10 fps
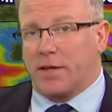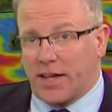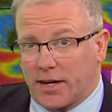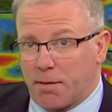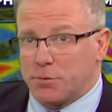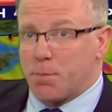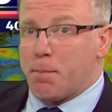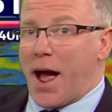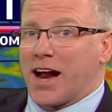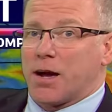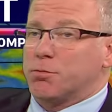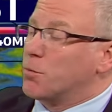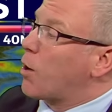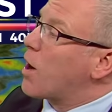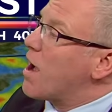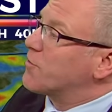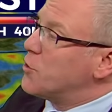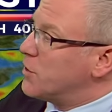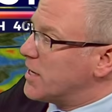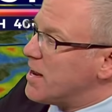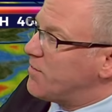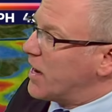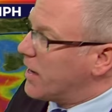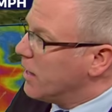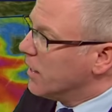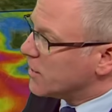but then comes back up tomorrow afternoon and evening,